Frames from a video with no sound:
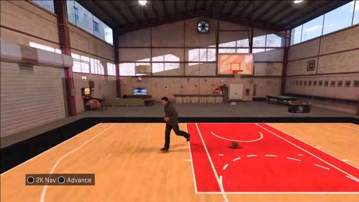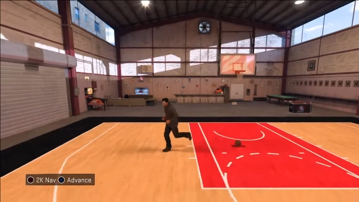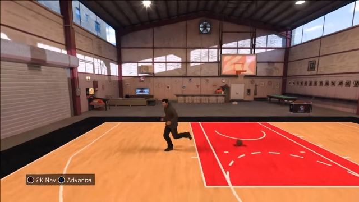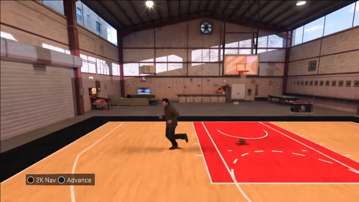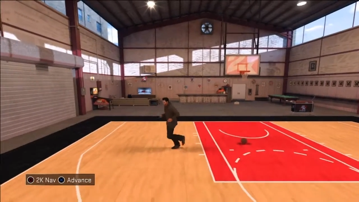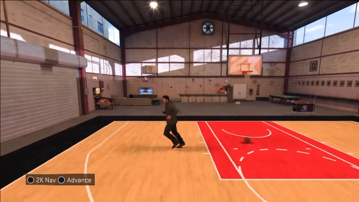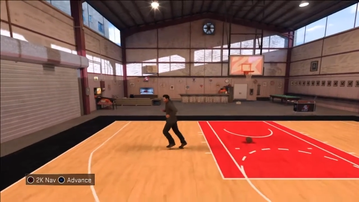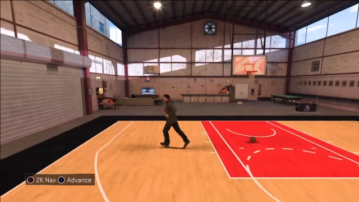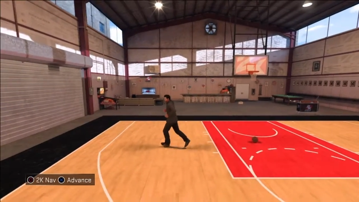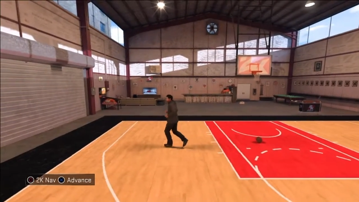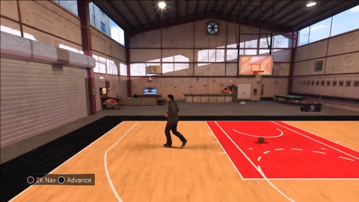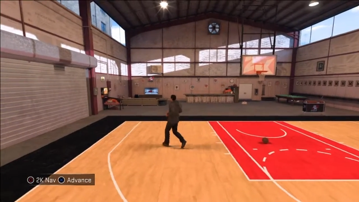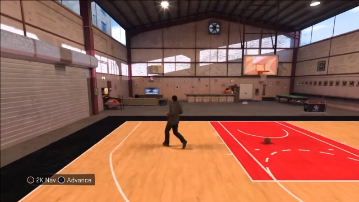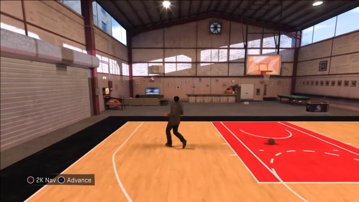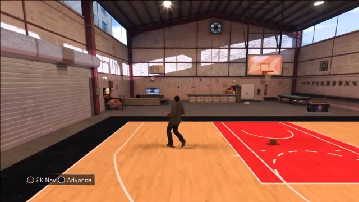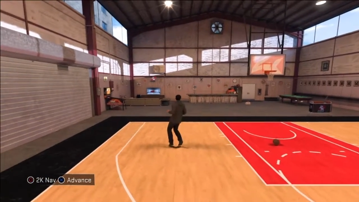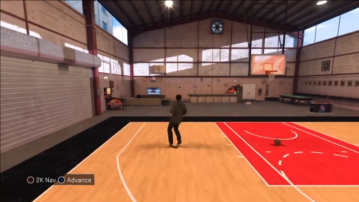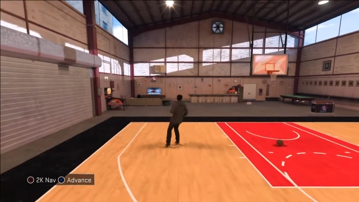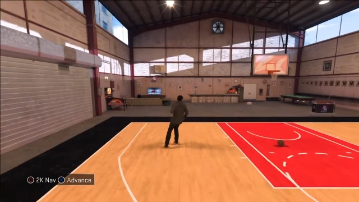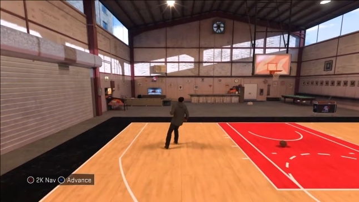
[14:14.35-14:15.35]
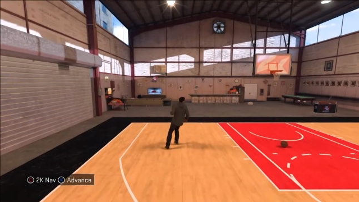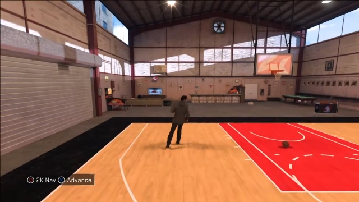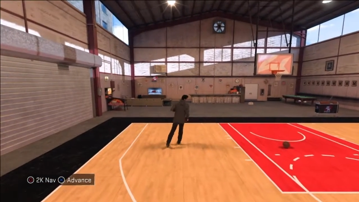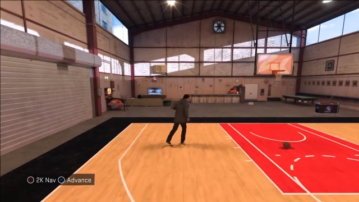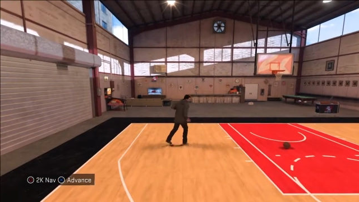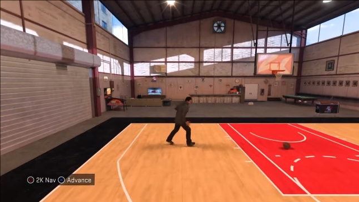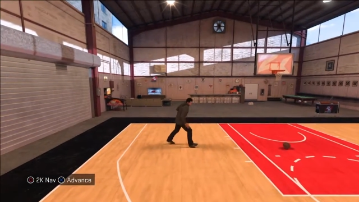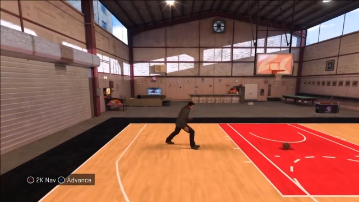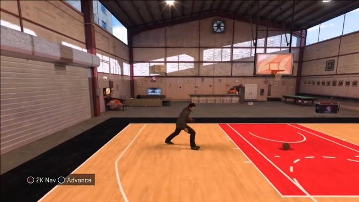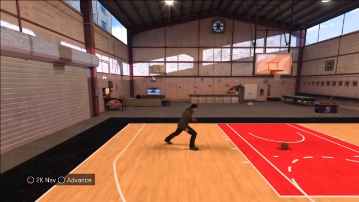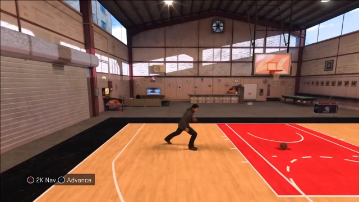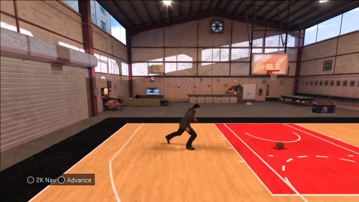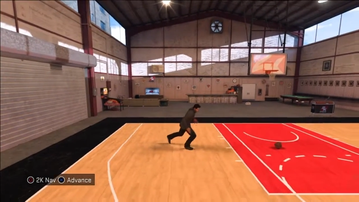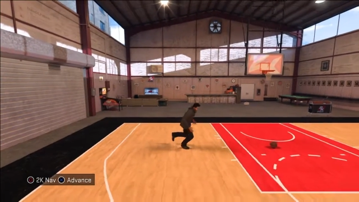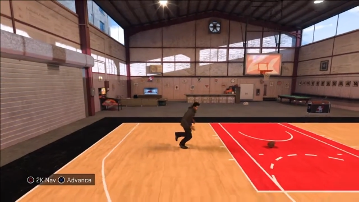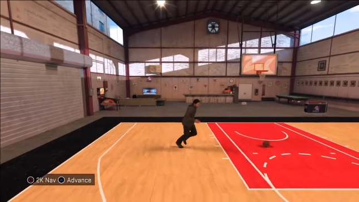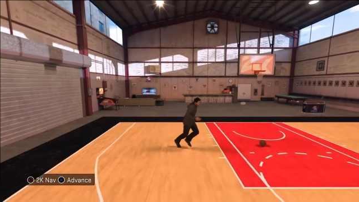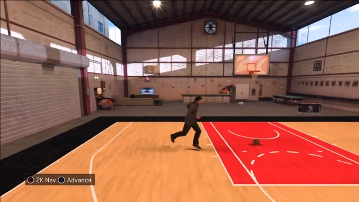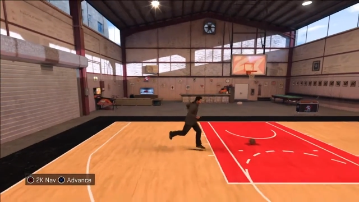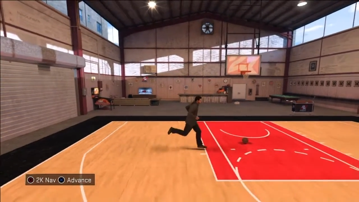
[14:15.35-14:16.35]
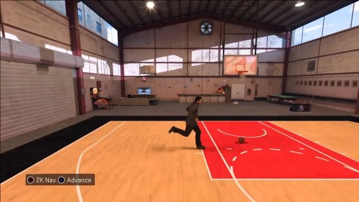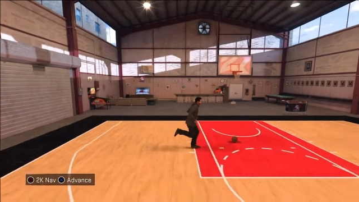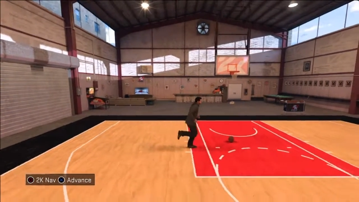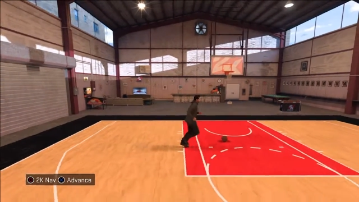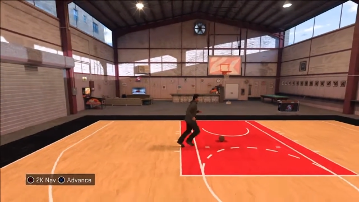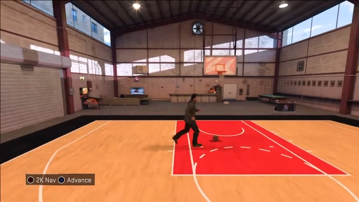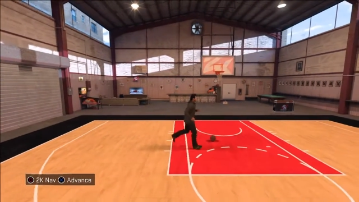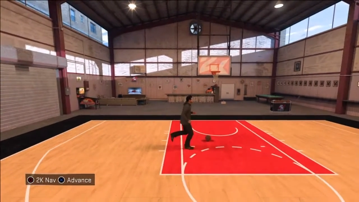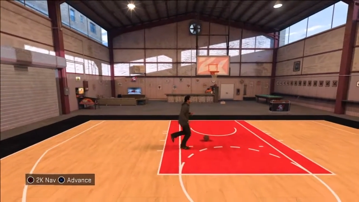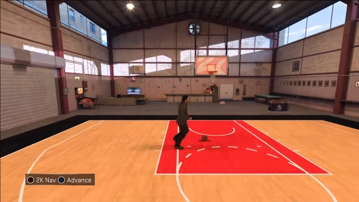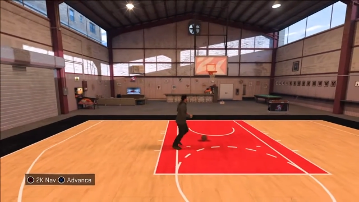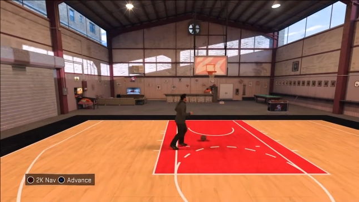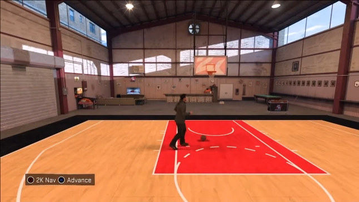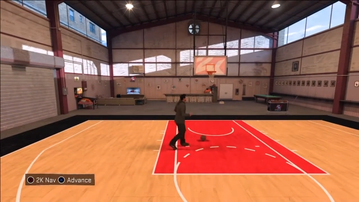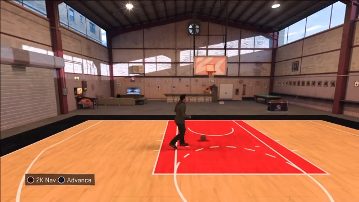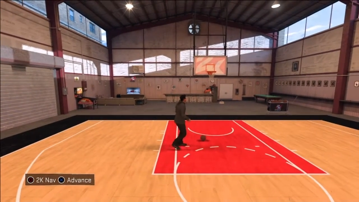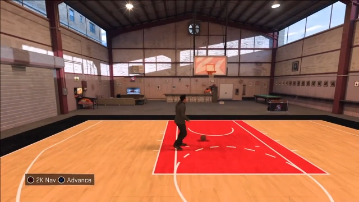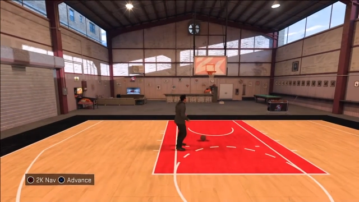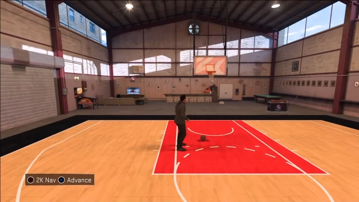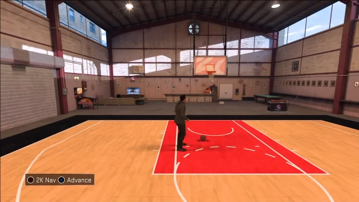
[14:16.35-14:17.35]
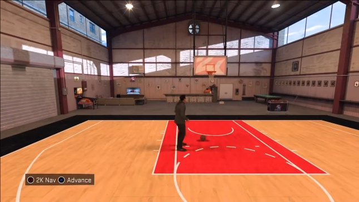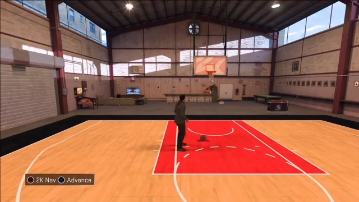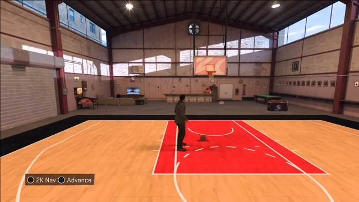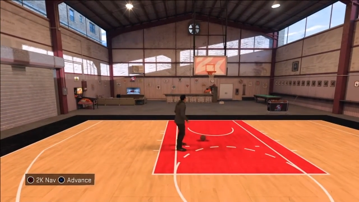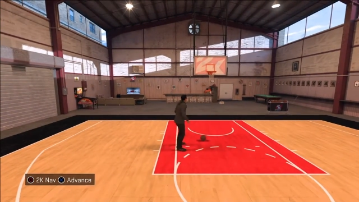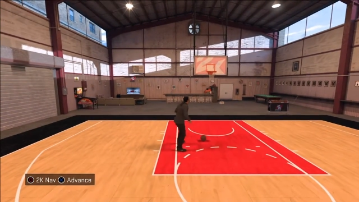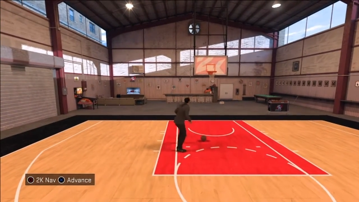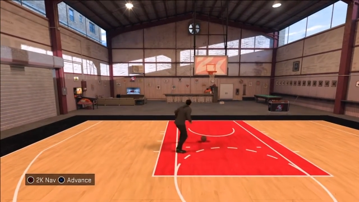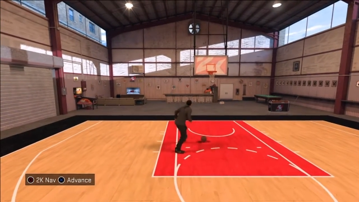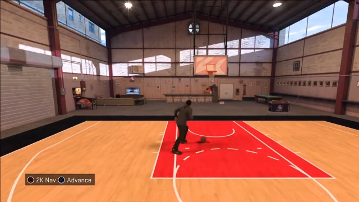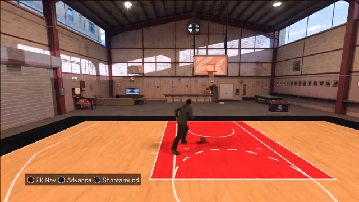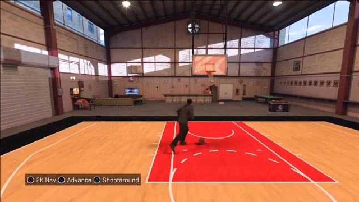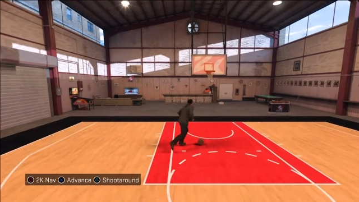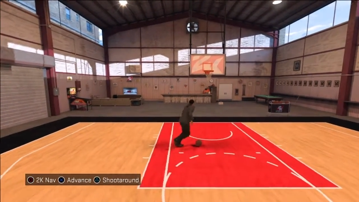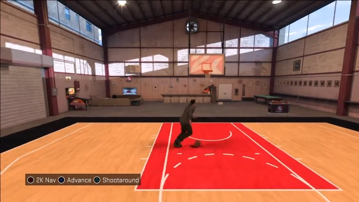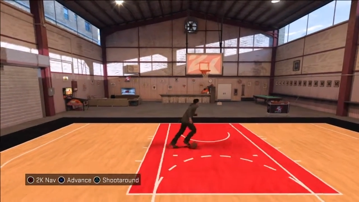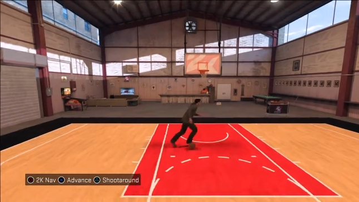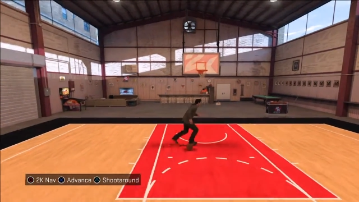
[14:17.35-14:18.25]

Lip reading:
(no speaker visible)